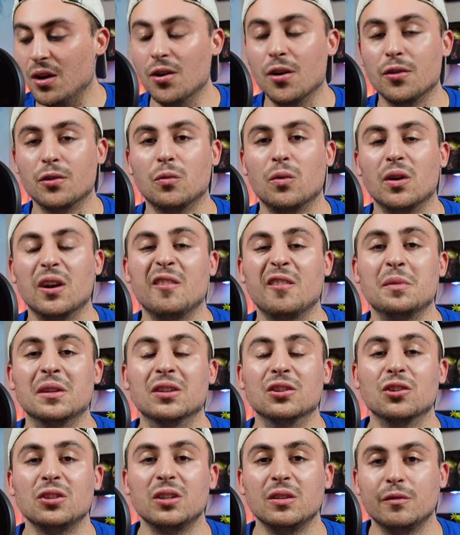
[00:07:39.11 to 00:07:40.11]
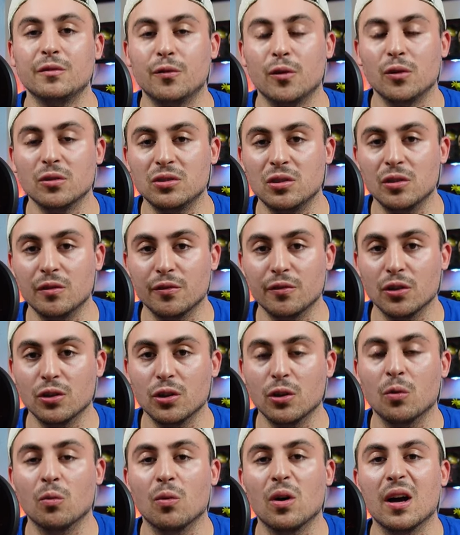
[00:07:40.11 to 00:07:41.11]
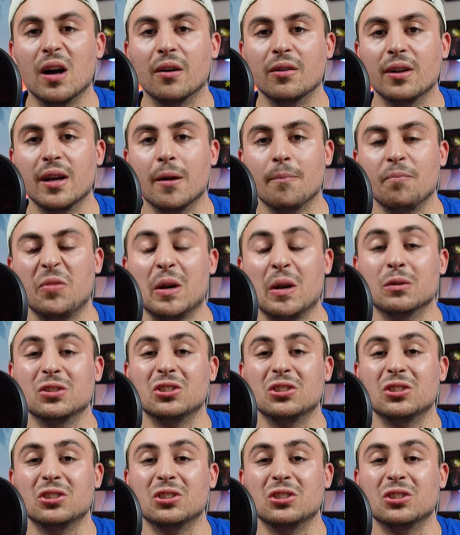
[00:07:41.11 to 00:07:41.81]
Another one I've been looking forward to for a little while now.